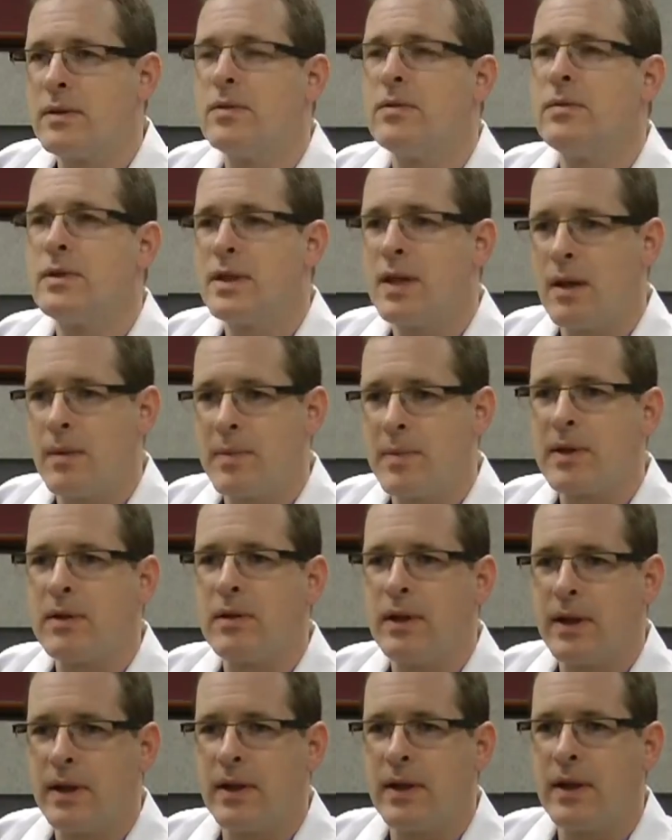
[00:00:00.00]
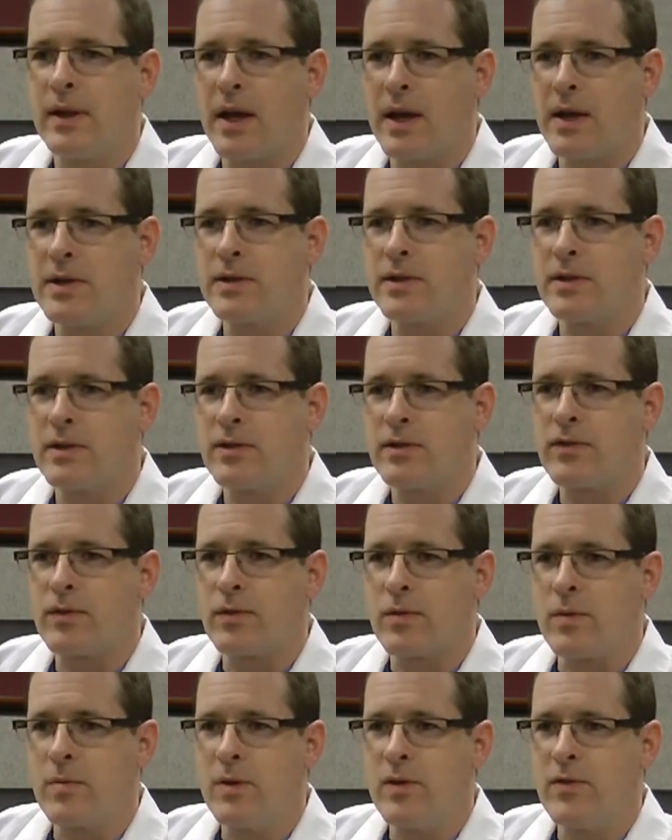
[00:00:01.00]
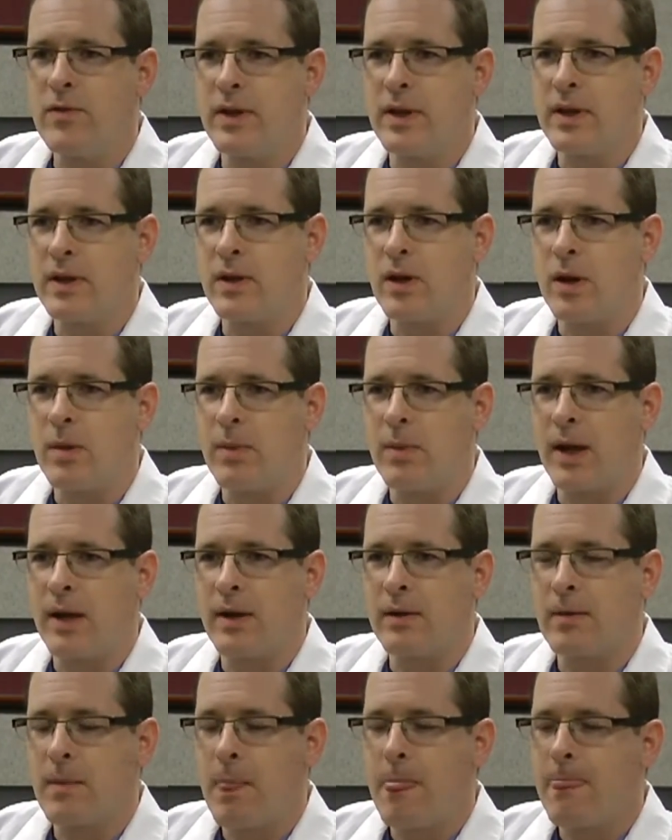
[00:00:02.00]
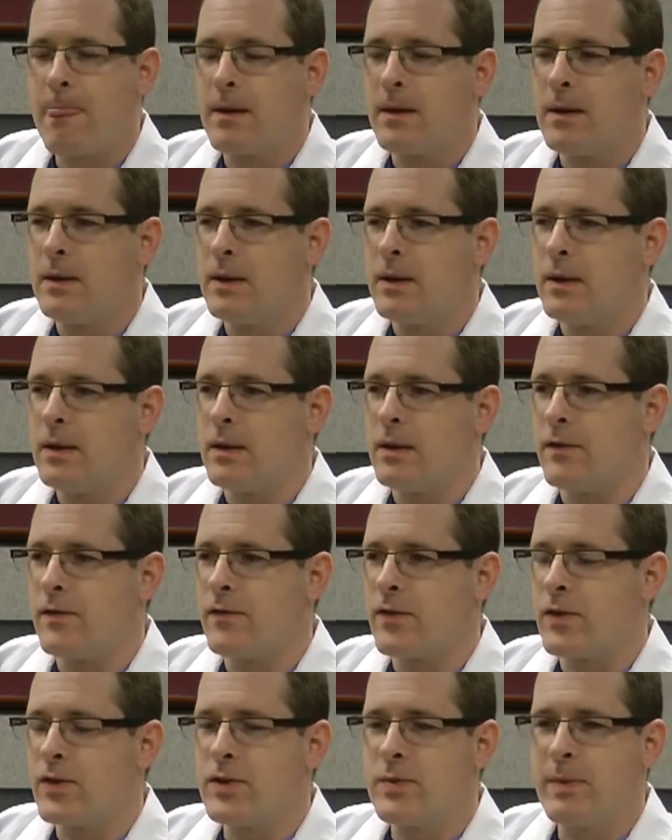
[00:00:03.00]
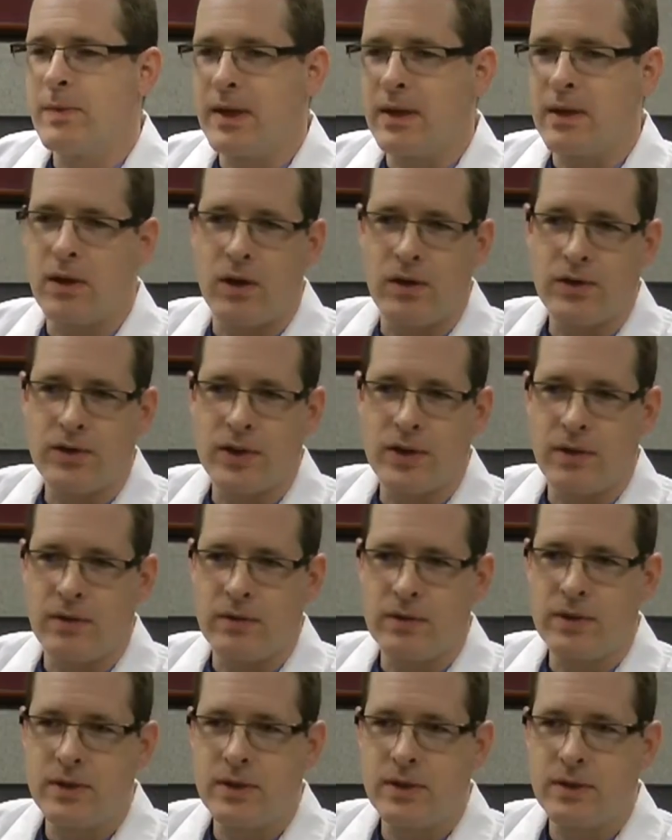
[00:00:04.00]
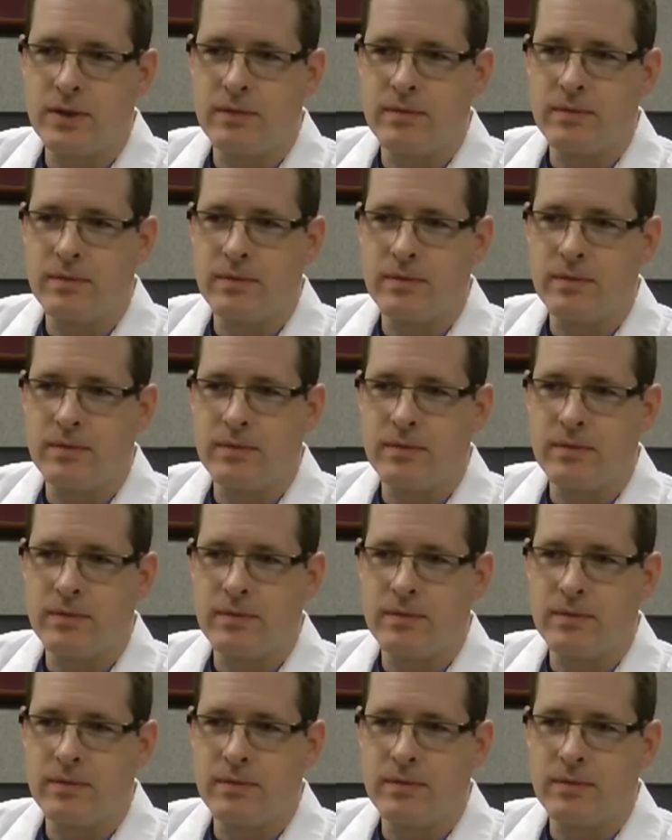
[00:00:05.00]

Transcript: two typical indications for removing the gallbladder the first being gallstones.